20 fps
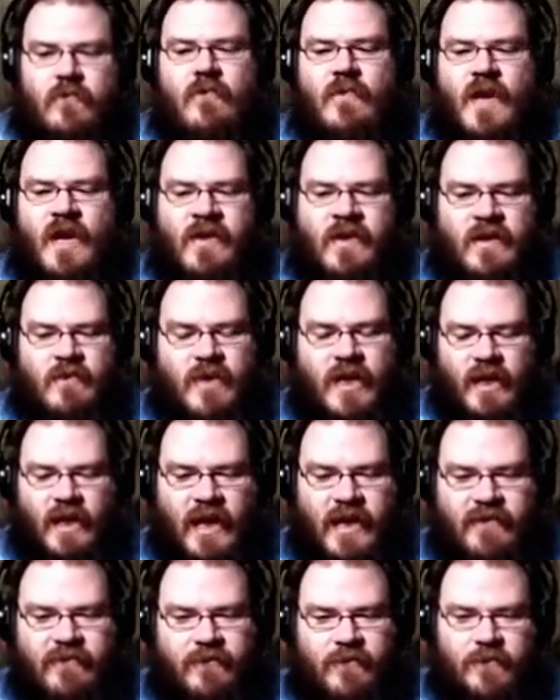I think my
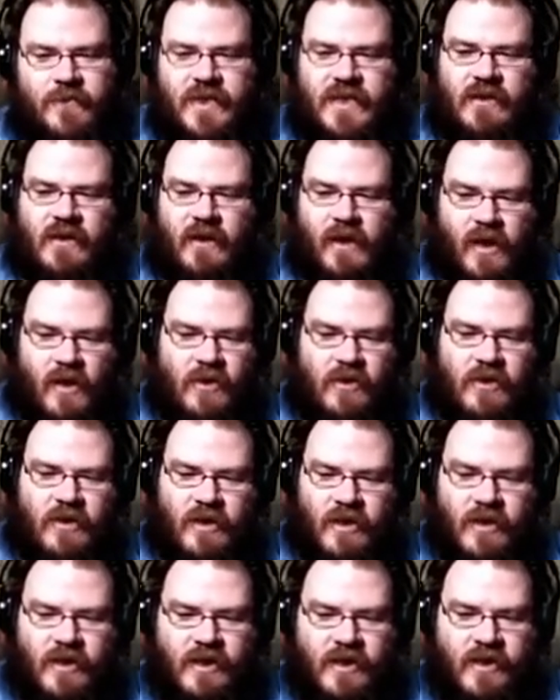life would be
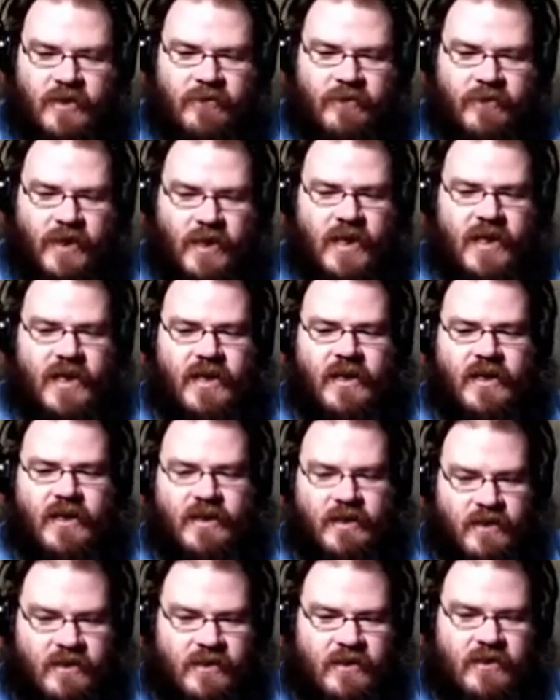longer if I
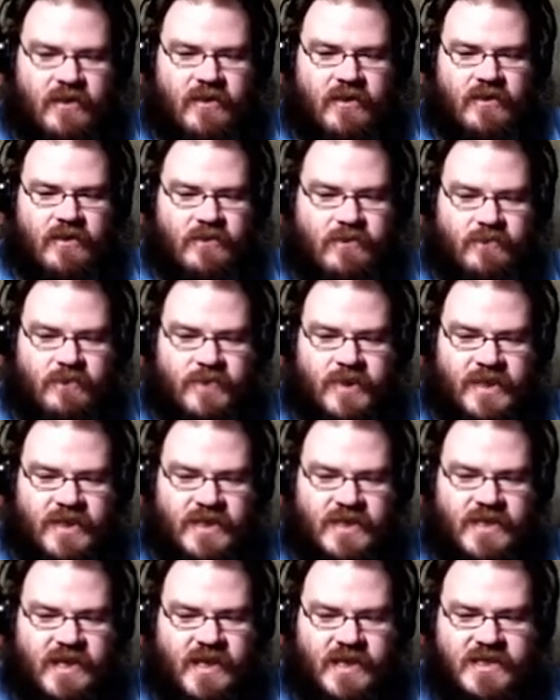pick
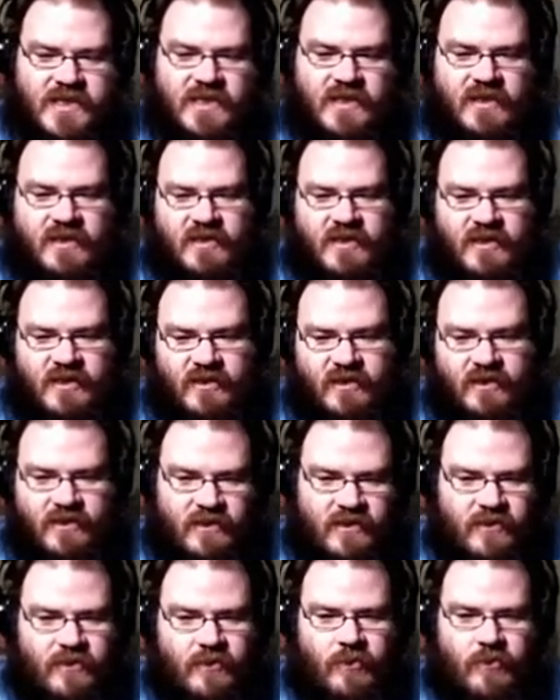sausage,
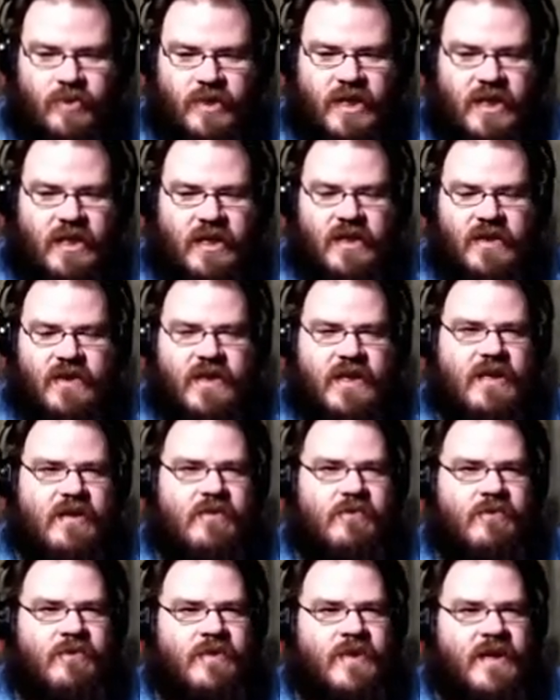but I
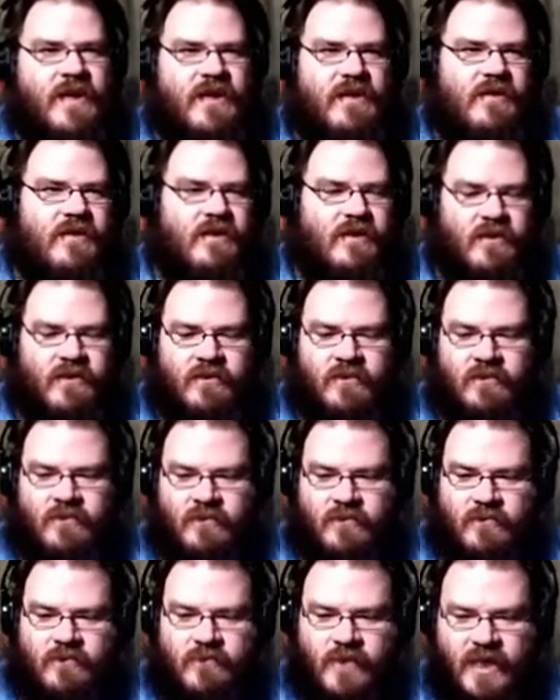think that
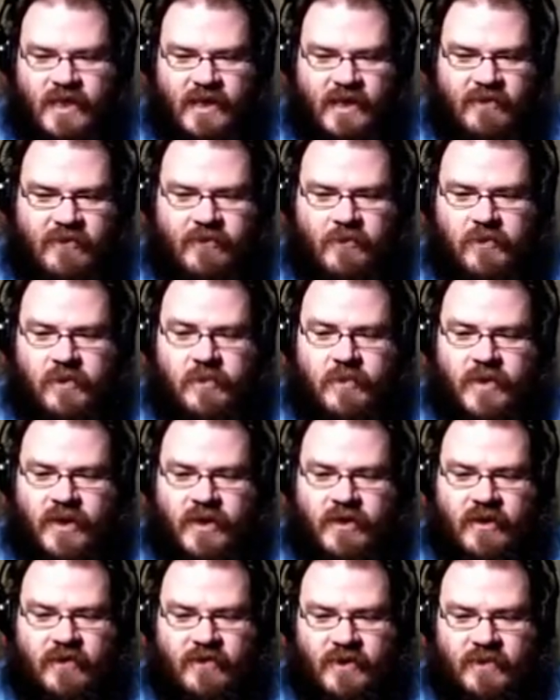my life would be
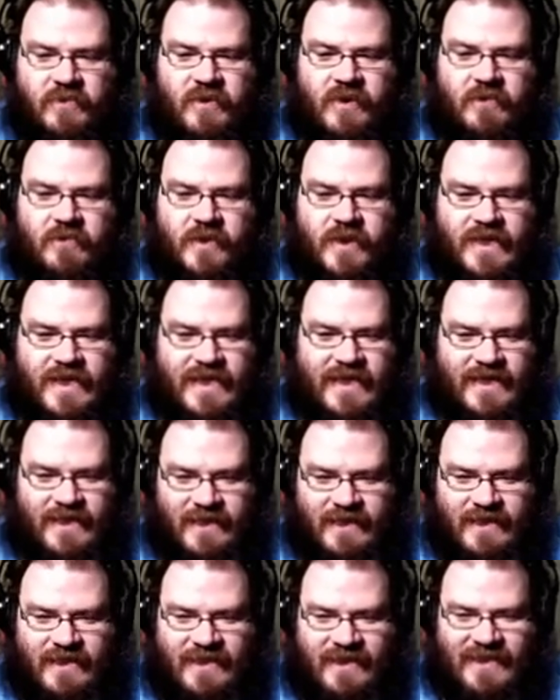better if I pick bacon.